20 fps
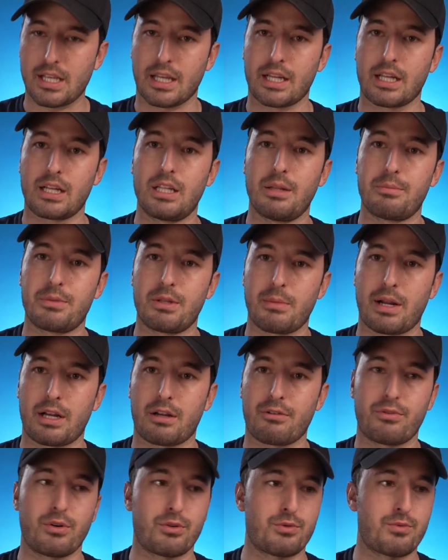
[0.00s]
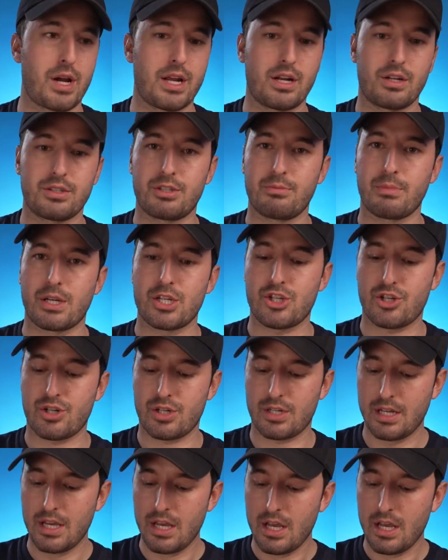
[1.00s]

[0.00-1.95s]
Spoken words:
I can clip the microphone right onto my shirt.